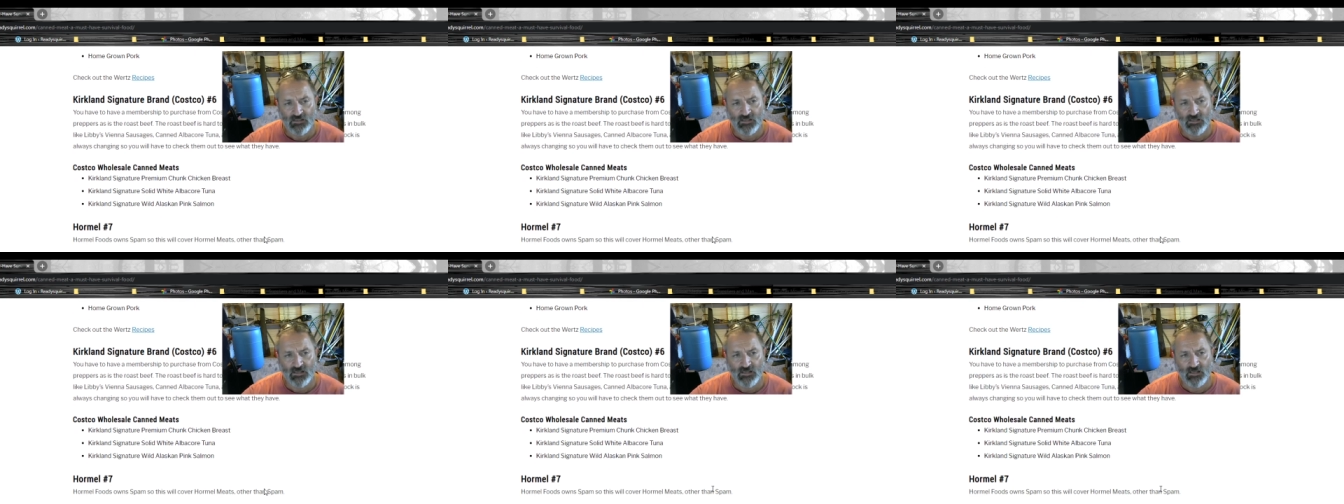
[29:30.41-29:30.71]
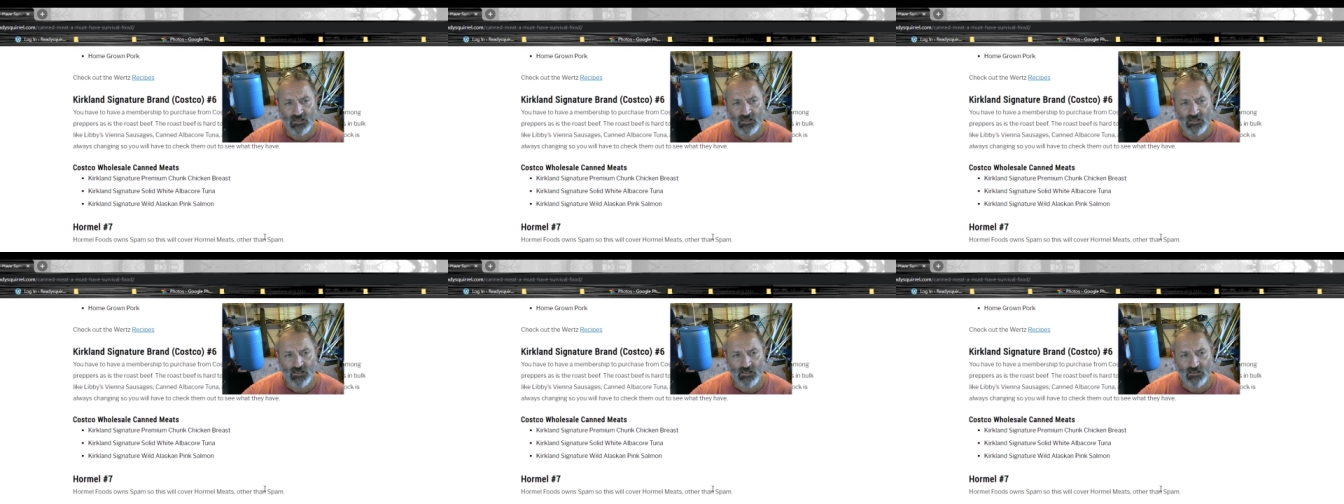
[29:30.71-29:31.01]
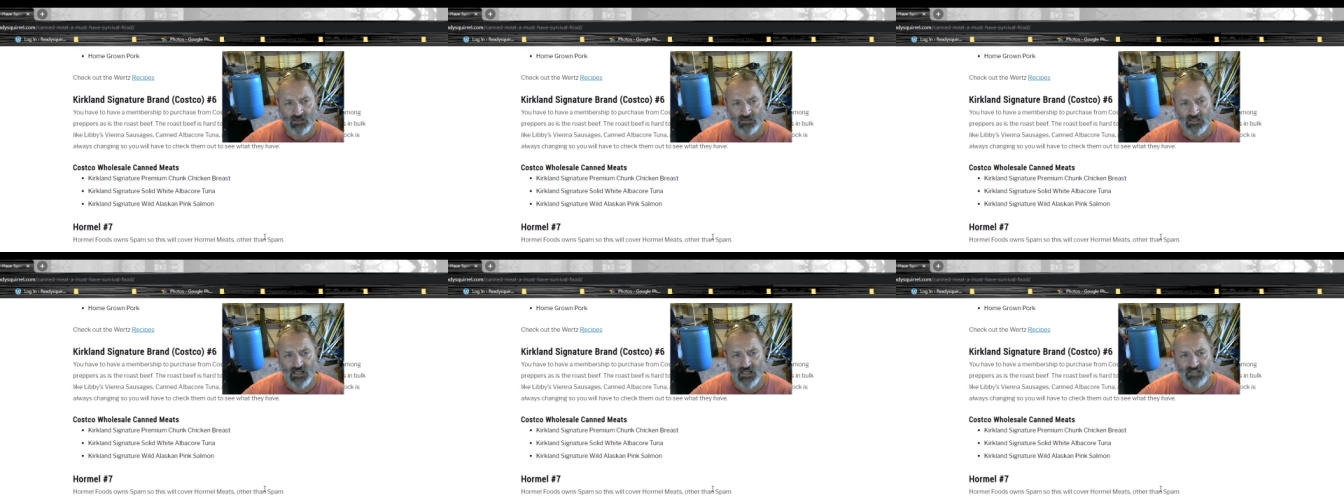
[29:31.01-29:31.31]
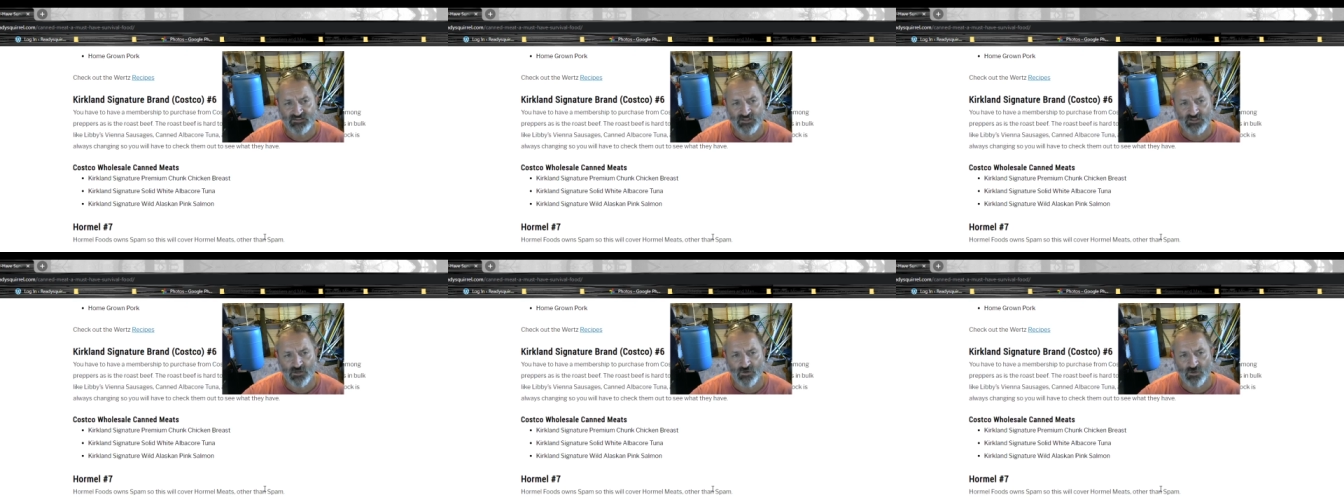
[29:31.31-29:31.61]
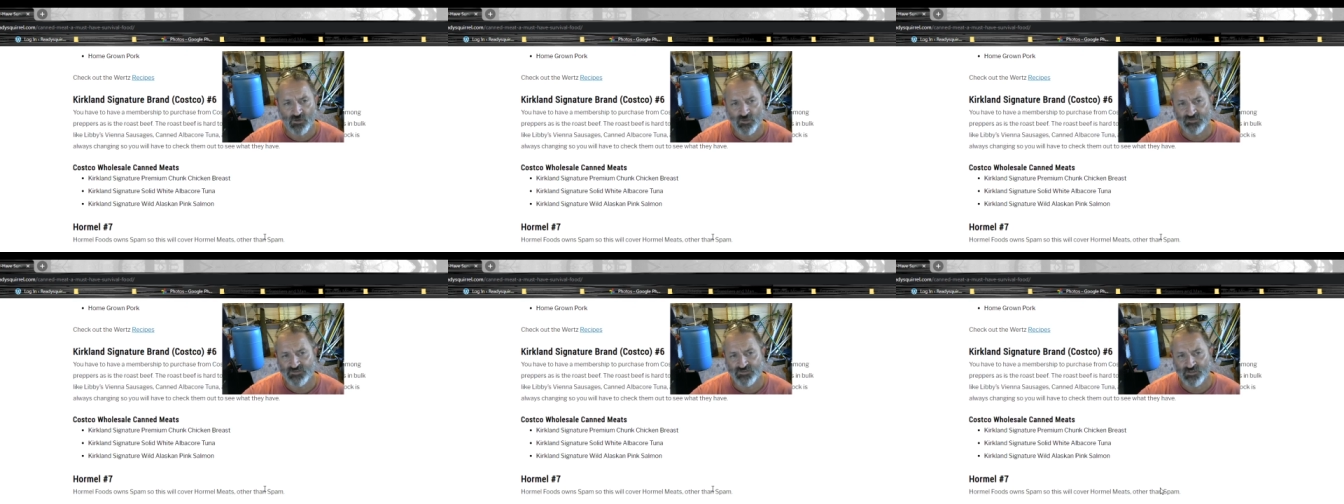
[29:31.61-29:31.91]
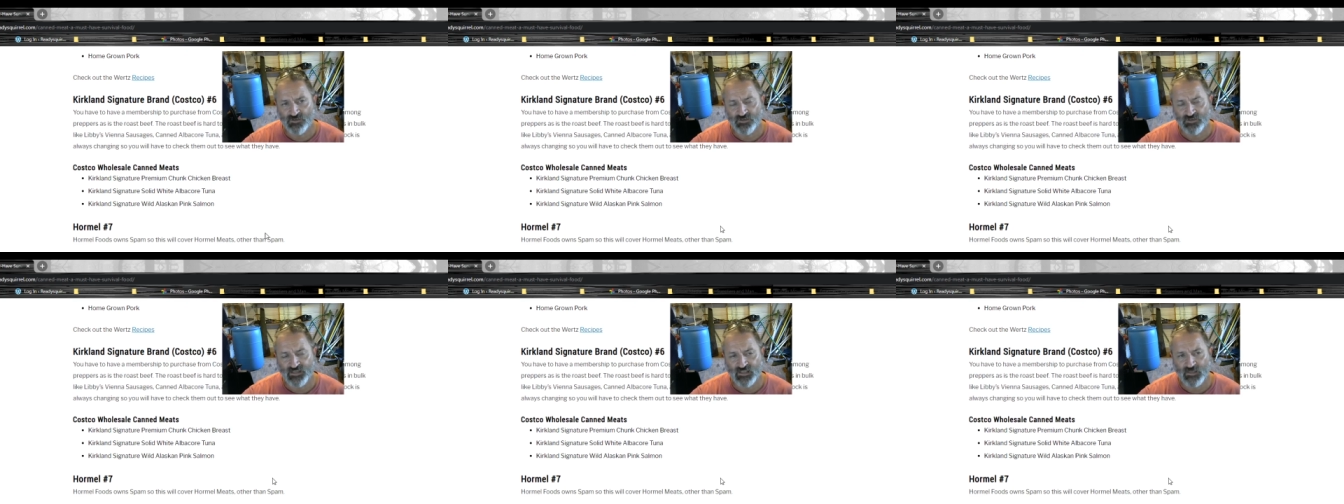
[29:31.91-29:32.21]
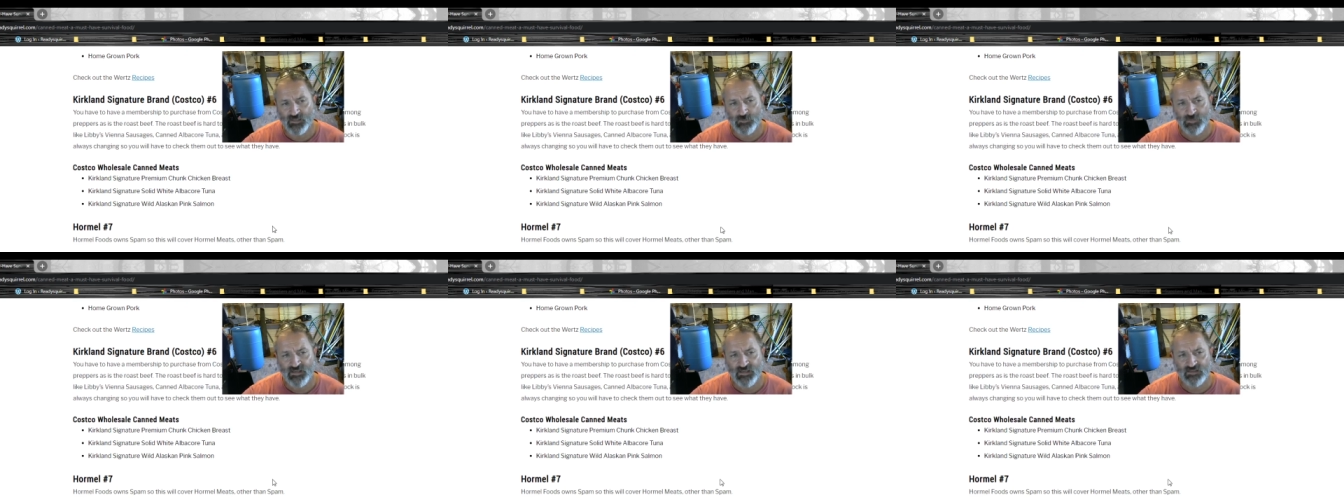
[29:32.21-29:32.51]
Uh, Costco wholesale
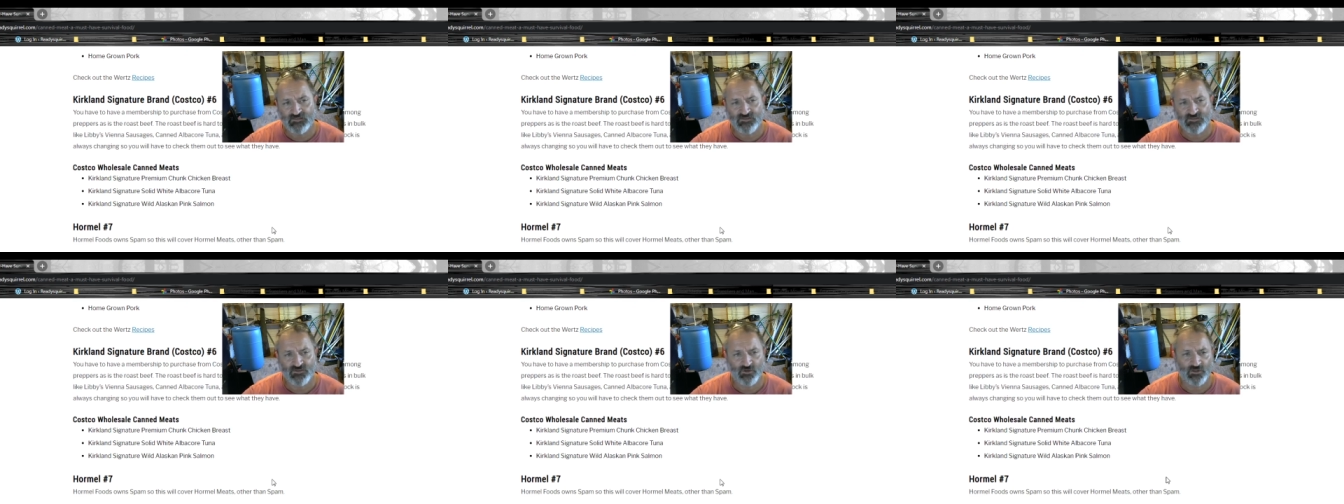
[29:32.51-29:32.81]
canned meats,